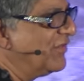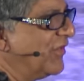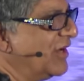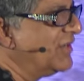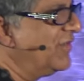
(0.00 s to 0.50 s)

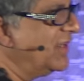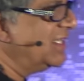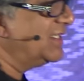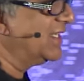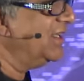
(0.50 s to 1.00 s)
for
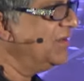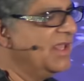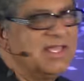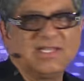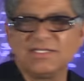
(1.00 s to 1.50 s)
infinity
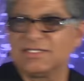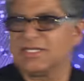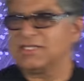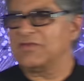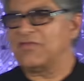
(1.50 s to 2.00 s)

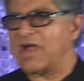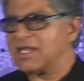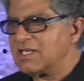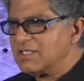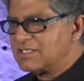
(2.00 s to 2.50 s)
till the
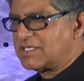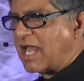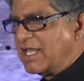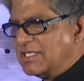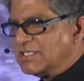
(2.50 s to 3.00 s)
final
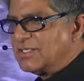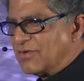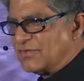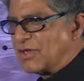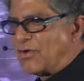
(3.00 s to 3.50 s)
size
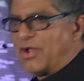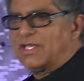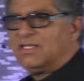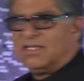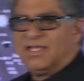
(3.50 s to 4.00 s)
of the
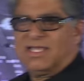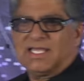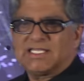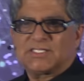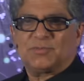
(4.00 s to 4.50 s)
coin
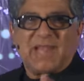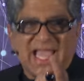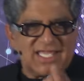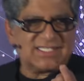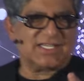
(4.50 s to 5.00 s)
is
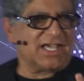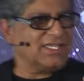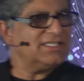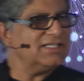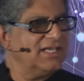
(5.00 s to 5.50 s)
Planck
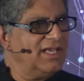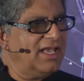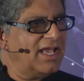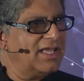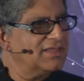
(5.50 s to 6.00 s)
size.
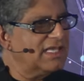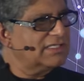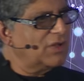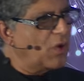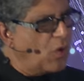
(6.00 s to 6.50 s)
And there's
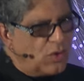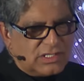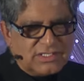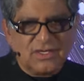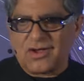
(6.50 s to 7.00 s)
a hole
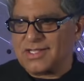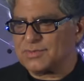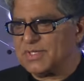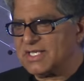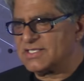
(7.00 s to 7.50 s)
in the
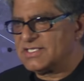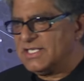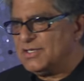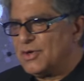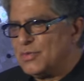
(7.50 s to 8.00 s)
cosmic casino